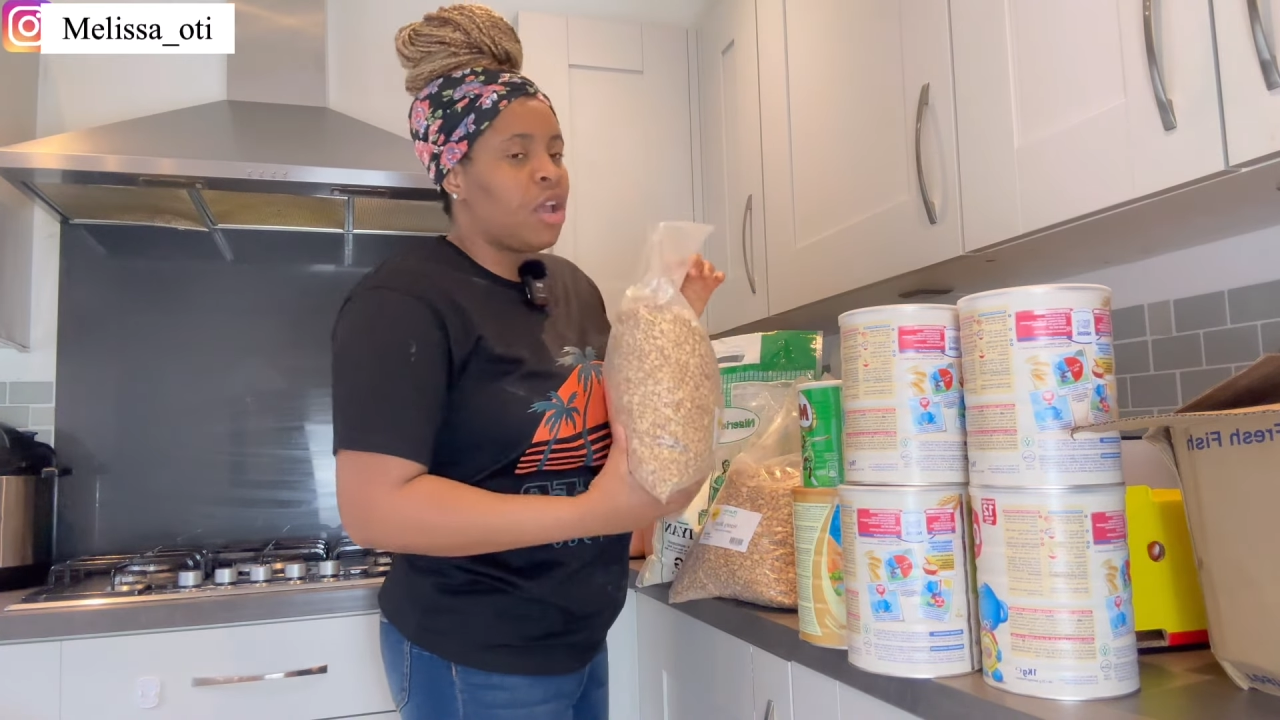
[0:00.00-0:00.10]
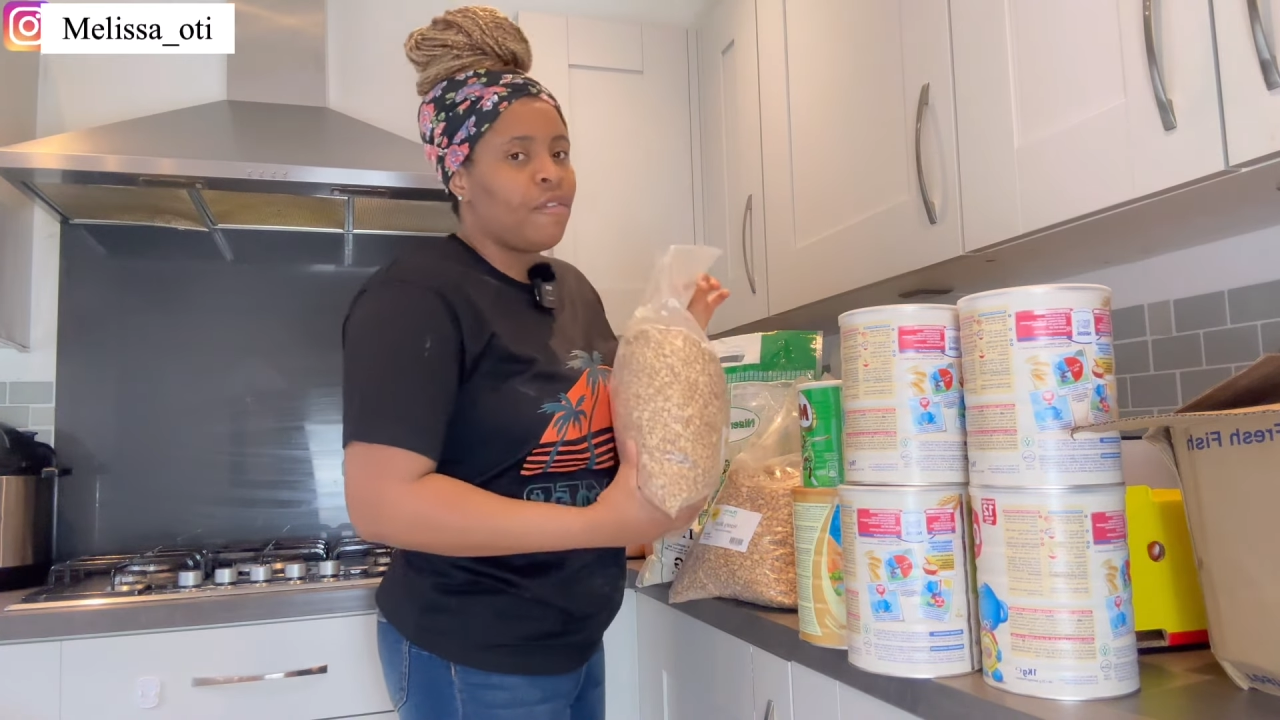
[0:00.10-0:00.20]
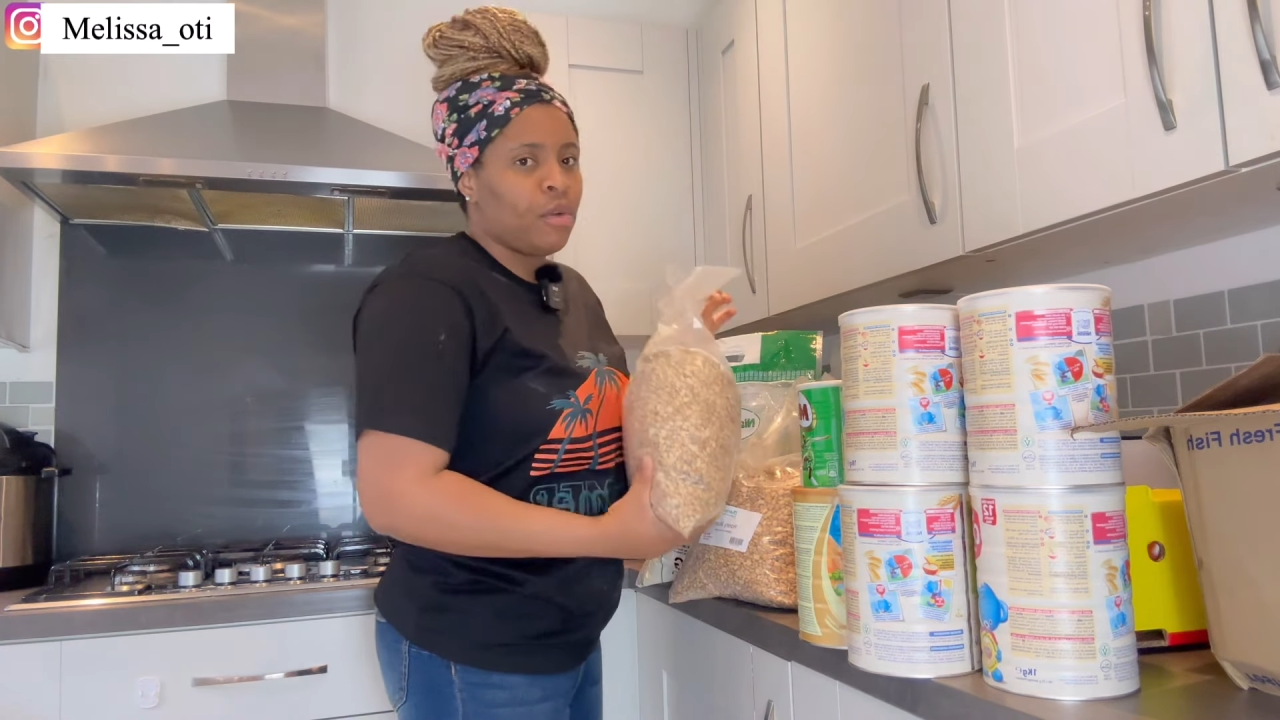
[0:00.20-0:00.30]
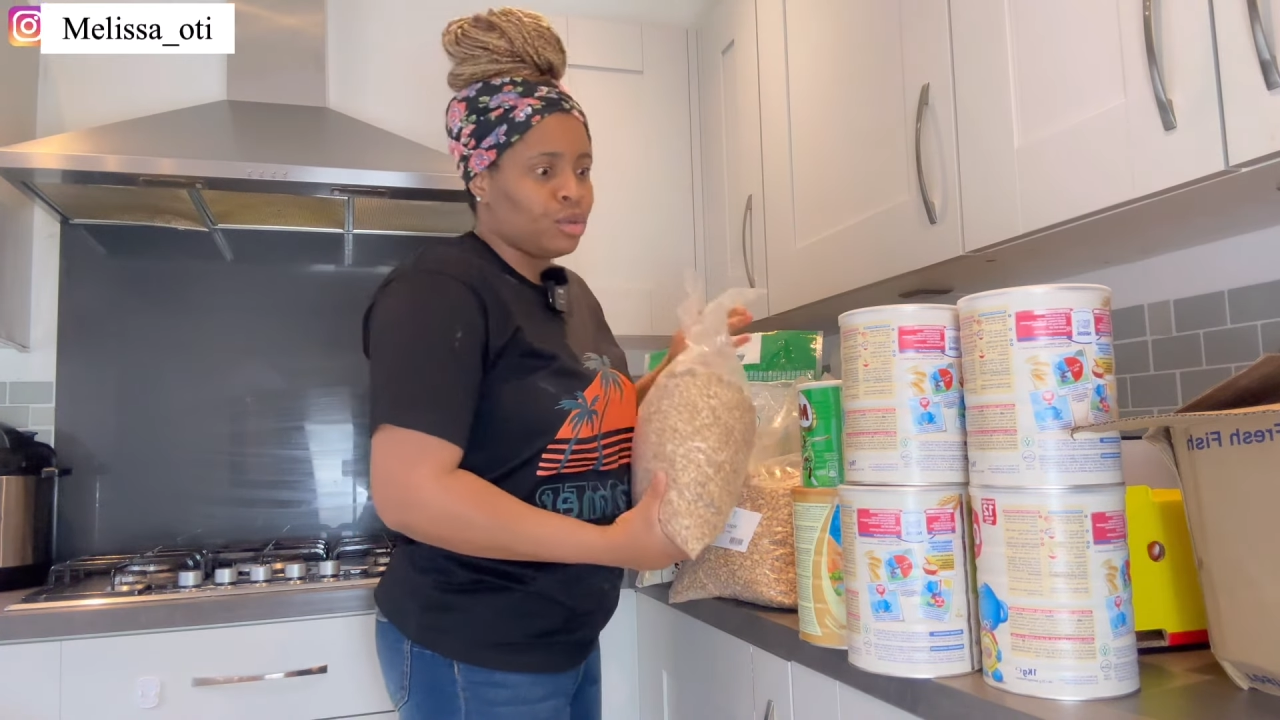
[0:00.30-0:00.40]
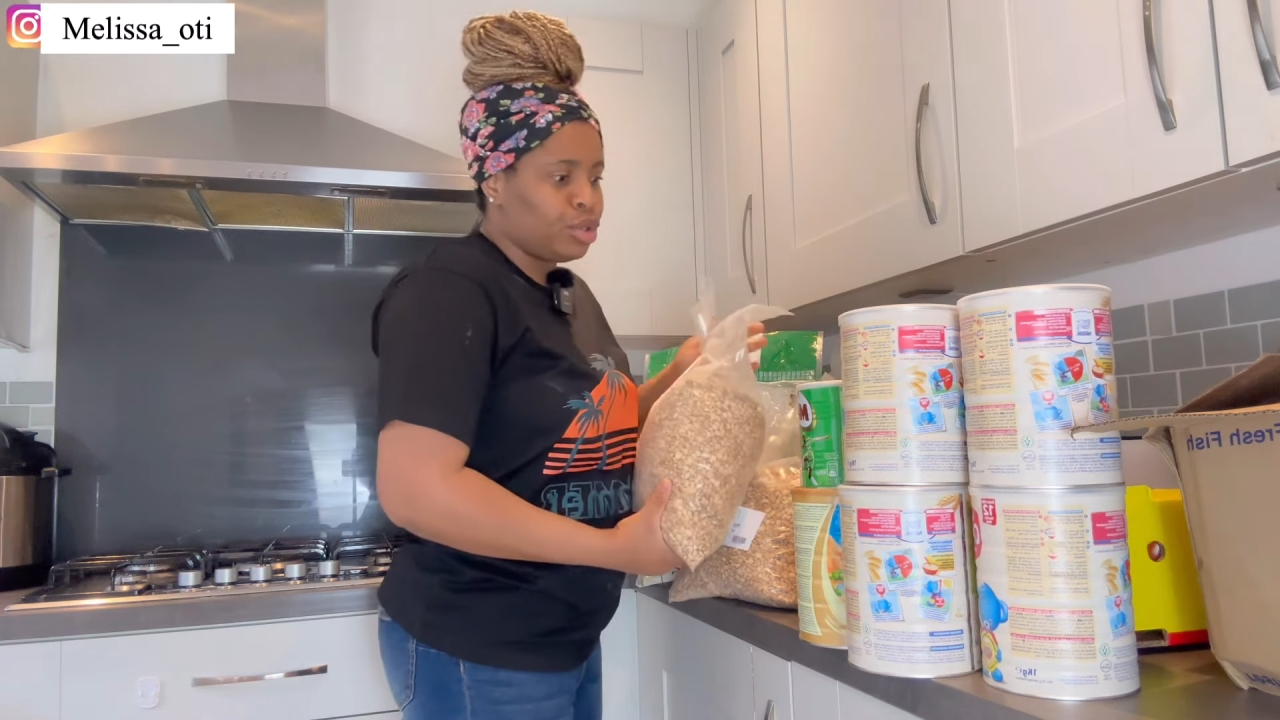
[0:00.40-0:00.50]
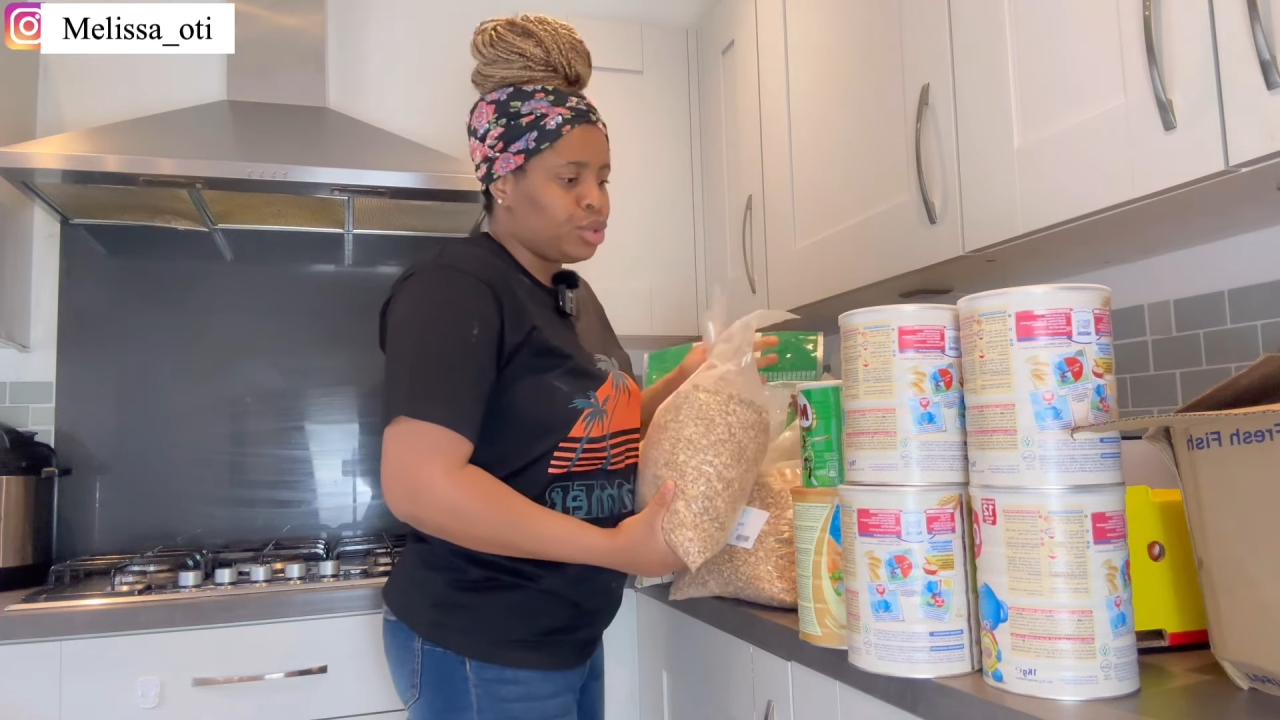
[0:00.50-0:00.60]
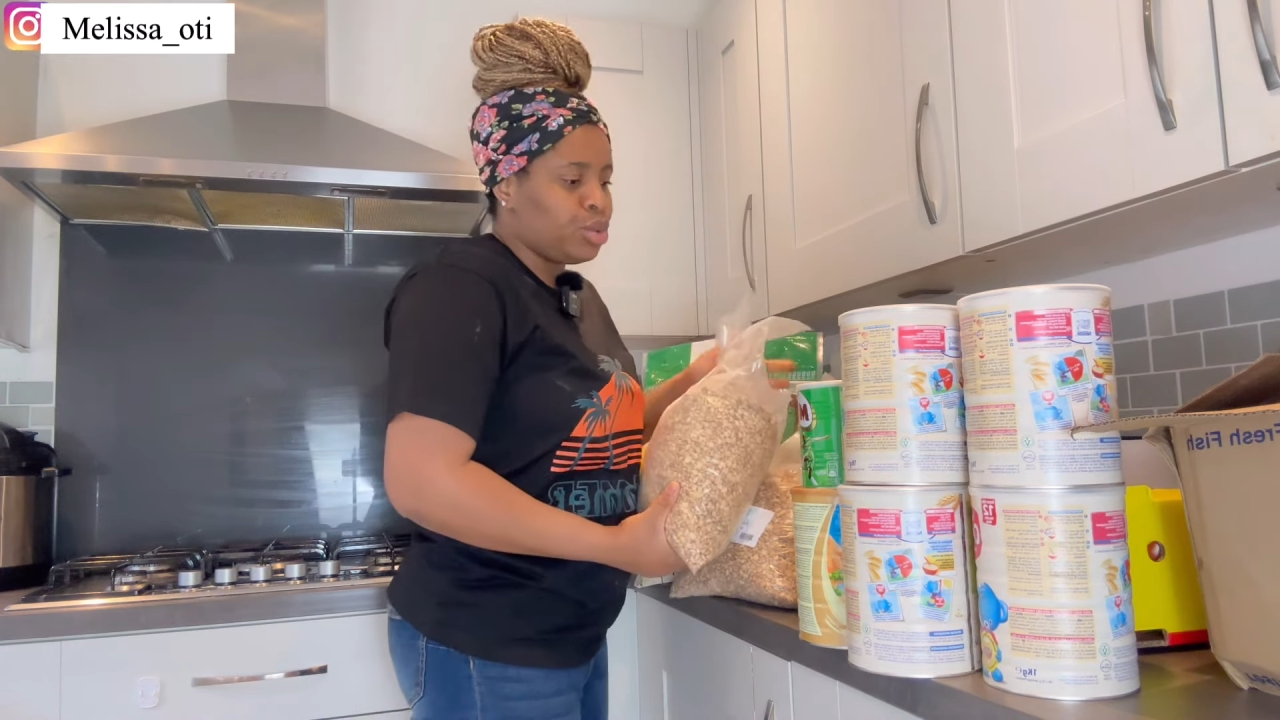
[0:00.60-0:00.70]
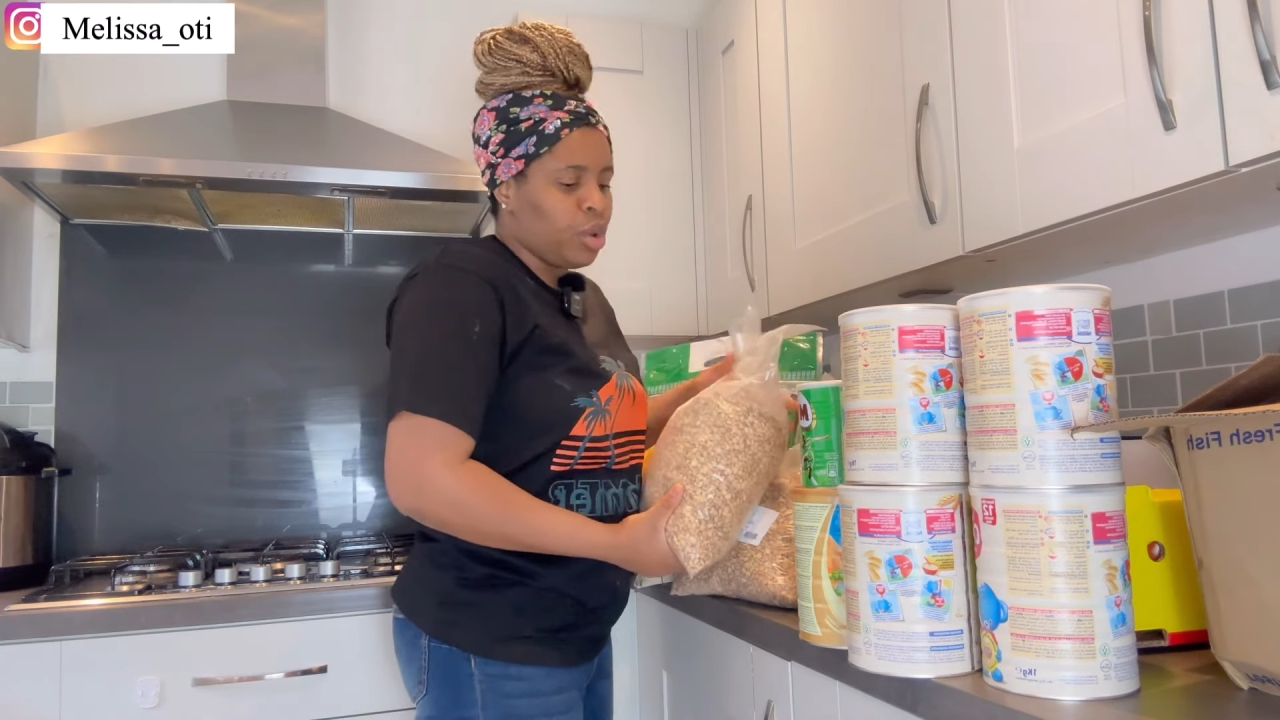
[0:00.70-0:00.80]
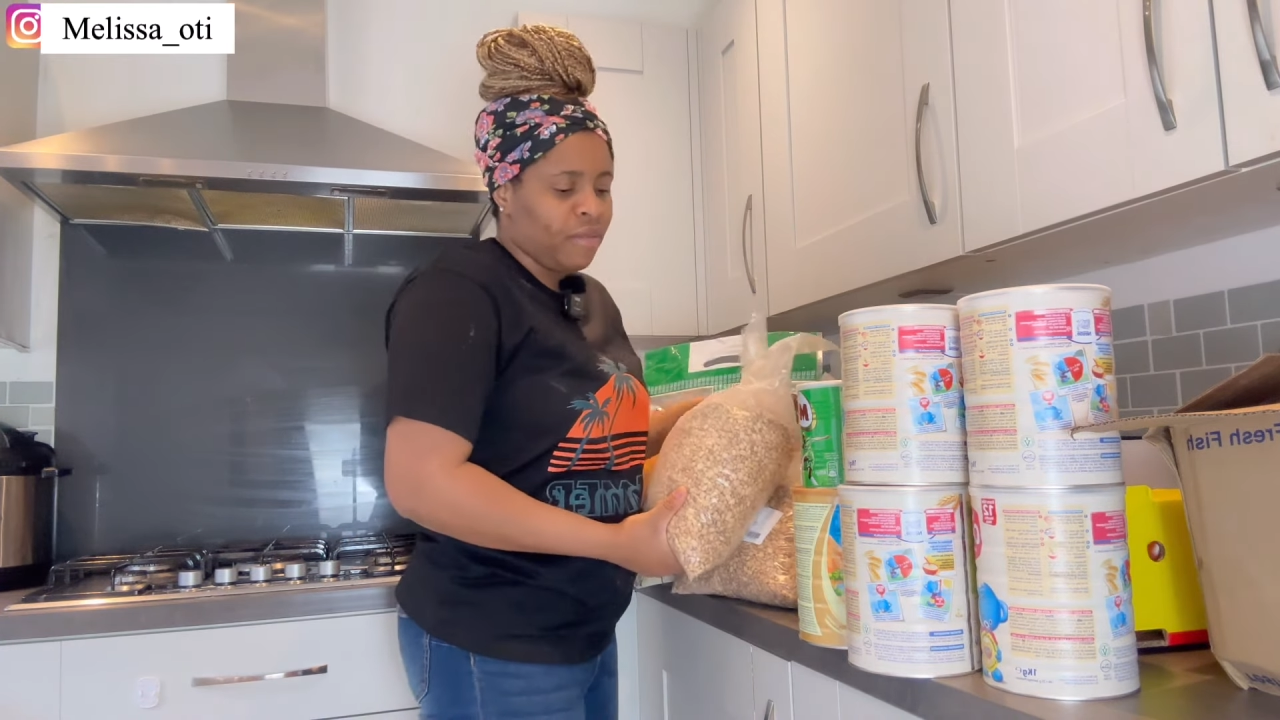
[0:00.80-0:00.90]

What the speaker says: for two